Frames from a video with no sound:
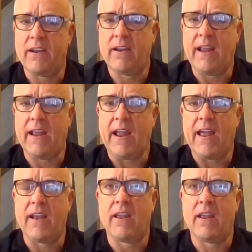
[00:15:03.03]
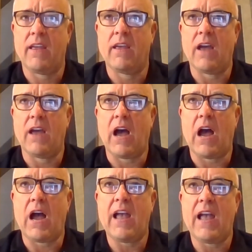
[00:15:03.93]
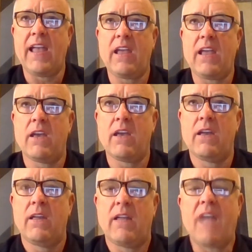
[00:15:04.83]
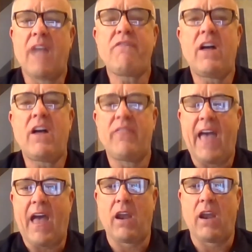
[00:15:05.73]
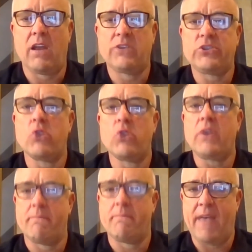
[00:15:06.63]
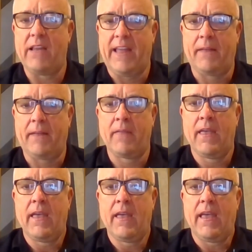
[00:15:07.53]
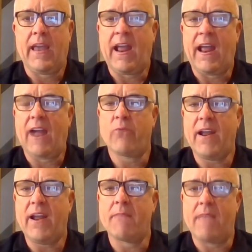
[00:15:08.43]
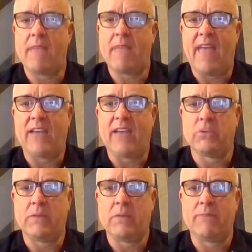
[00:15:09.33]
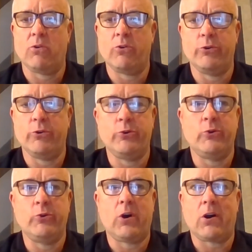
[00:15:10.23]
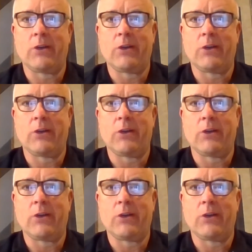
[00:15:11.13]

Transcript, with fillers: And I found that so compelling. And I recommend that to people who are